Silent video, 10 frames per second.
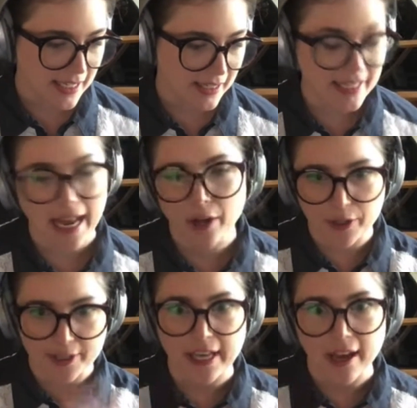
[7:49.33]
that now you
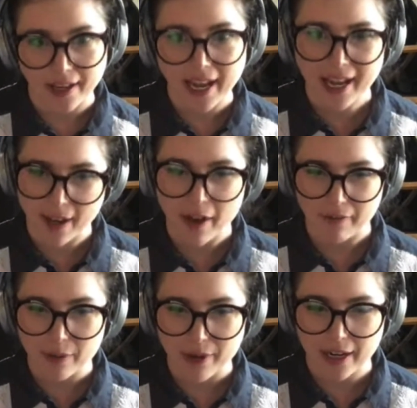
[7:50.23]
see it kind of
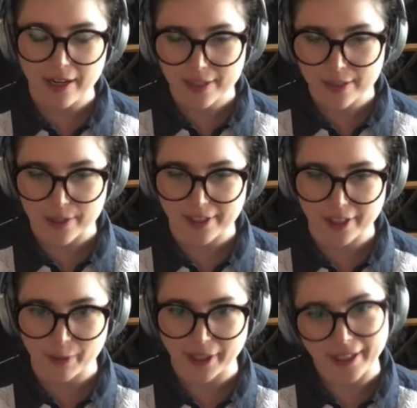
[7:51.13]
everywhere, so it's a
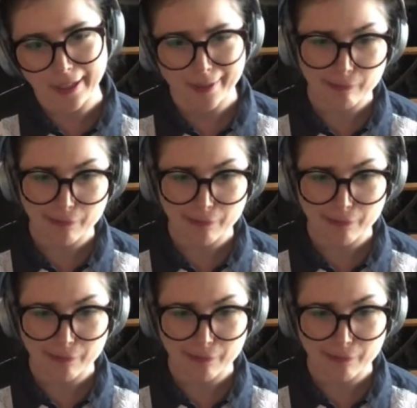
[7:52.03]
little bit like,